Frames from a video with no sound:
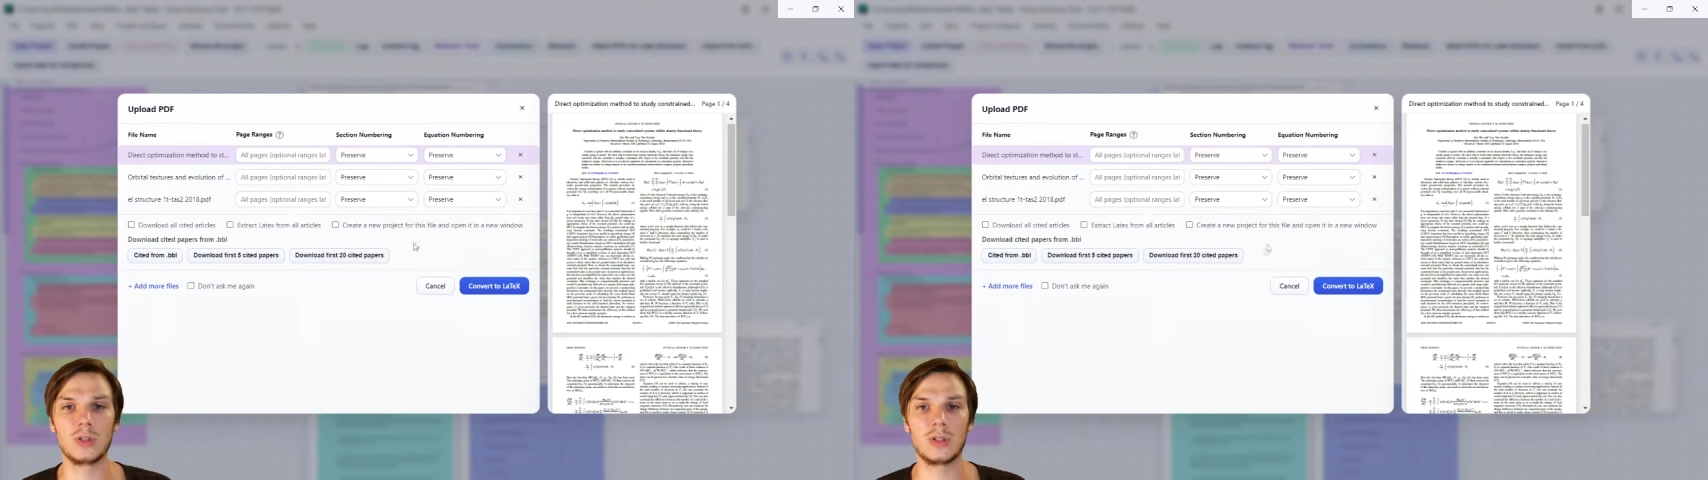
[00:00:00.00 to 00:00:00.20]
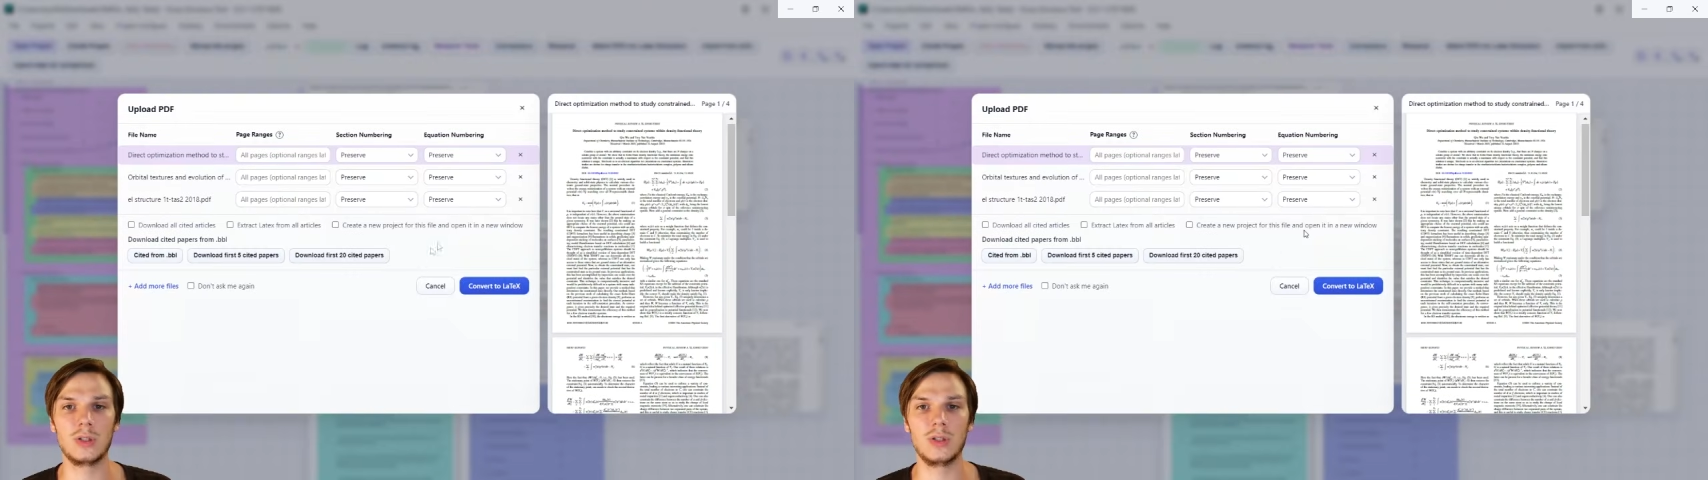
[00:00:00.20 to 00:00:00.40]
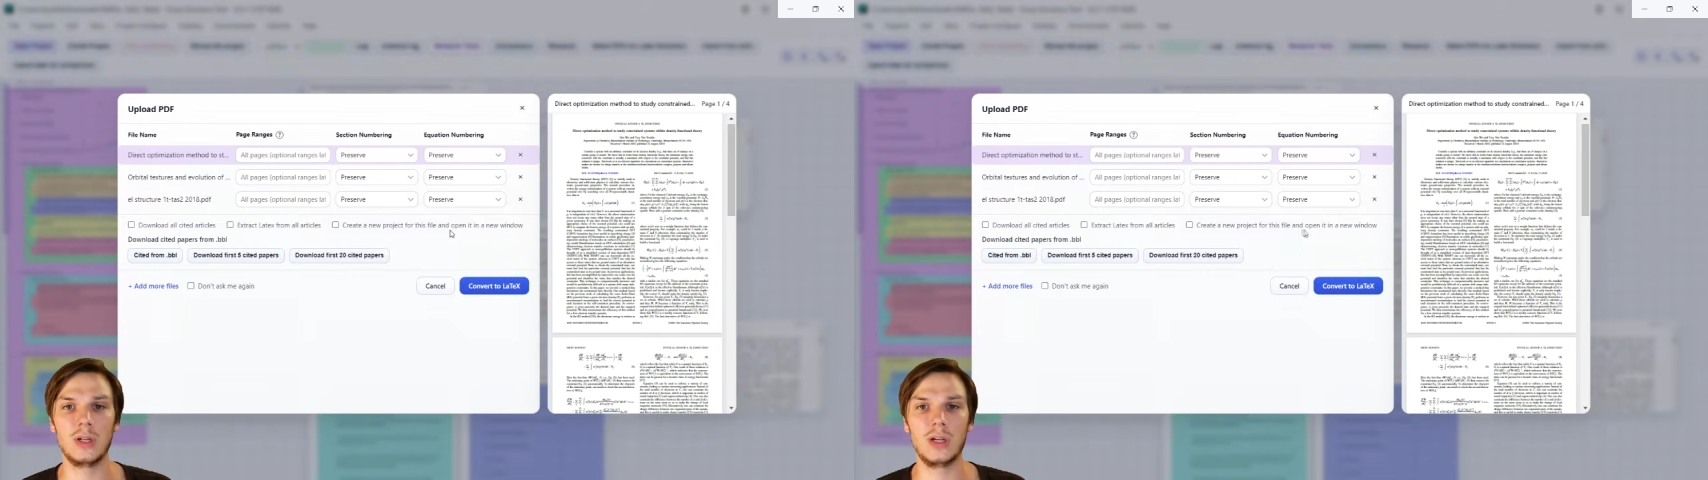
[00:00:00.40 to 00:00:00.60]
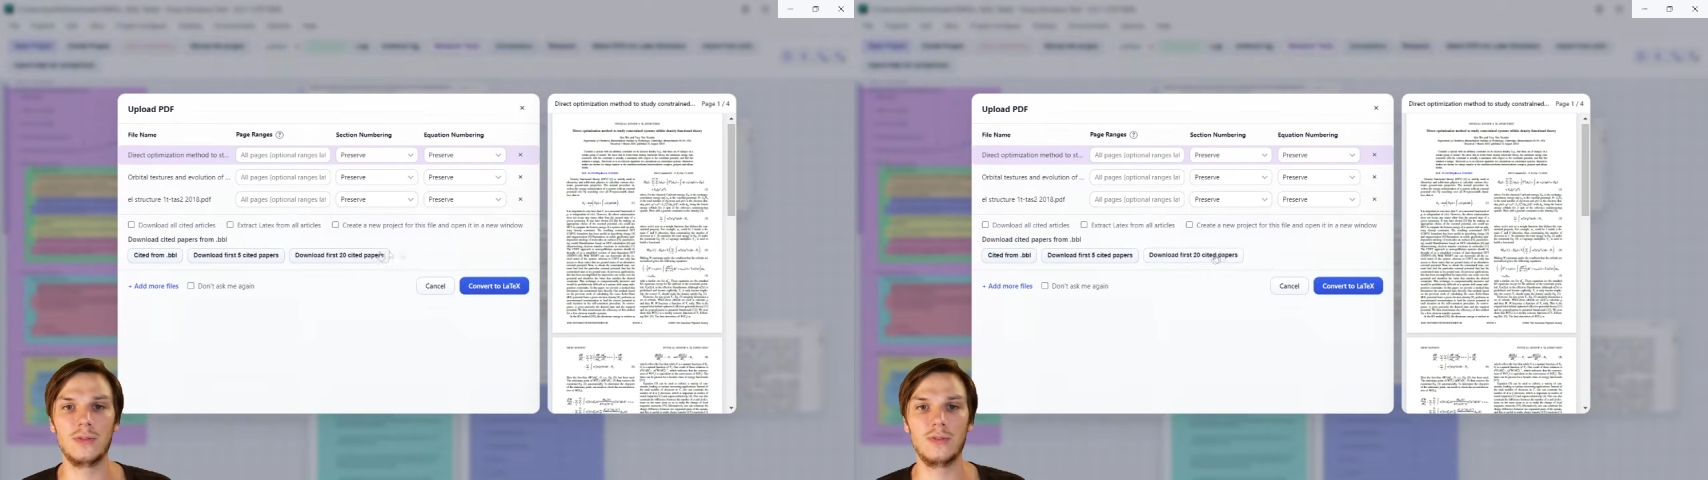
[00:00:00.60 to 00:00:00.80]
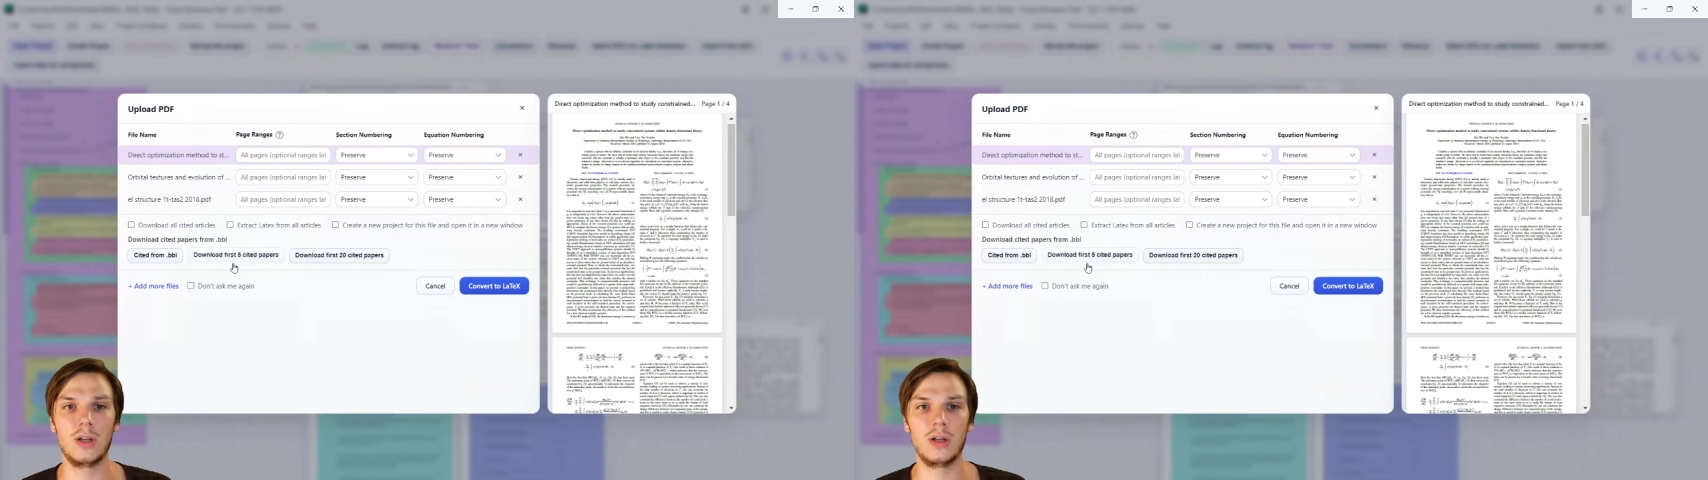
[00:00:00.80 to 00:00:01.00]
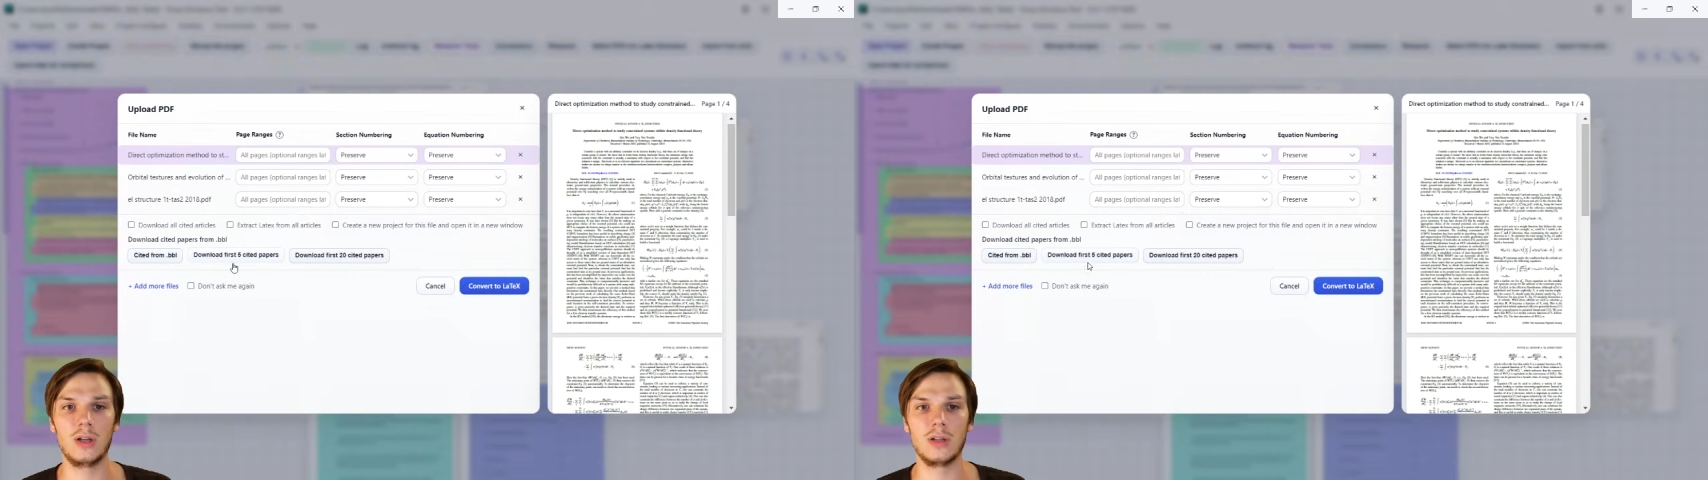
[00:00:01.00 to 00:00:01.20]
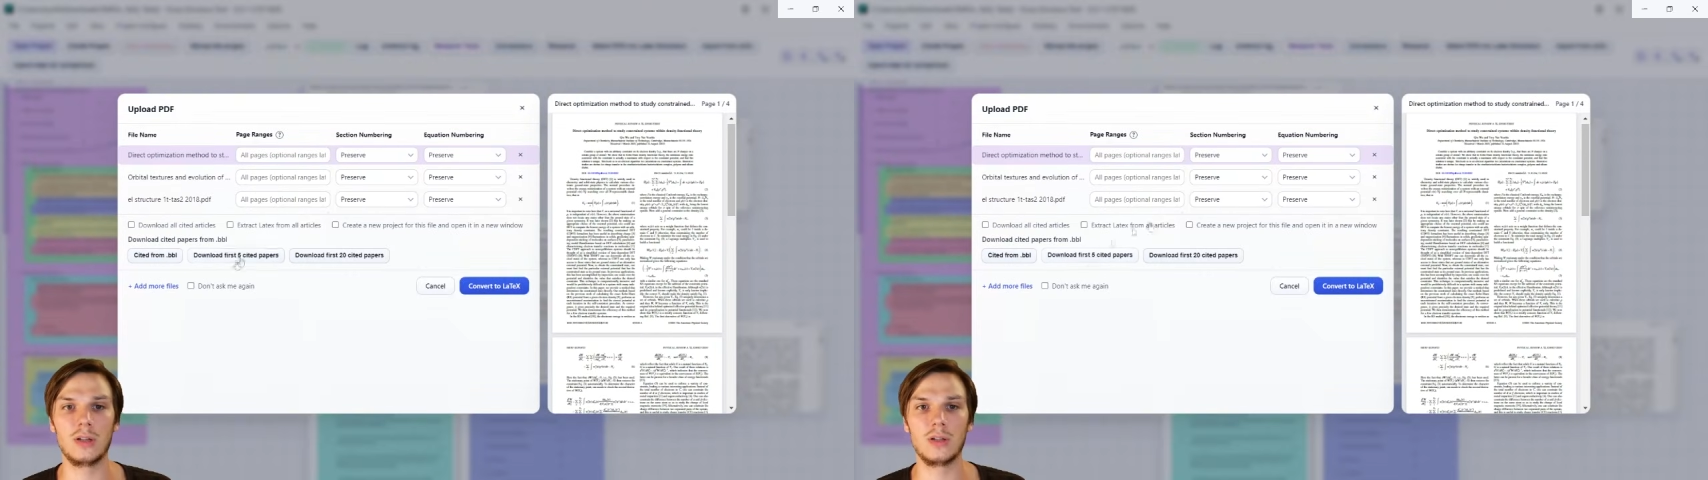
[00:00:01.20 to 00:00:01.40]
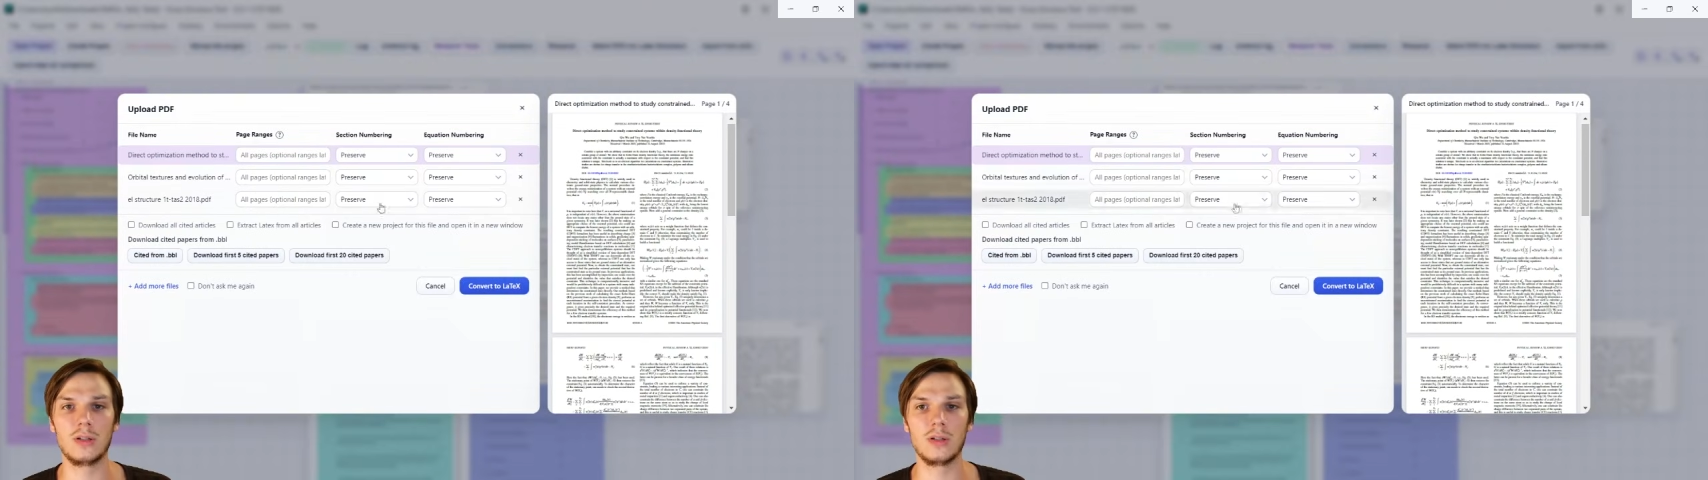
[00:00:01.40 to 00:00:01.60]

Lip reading: that they have and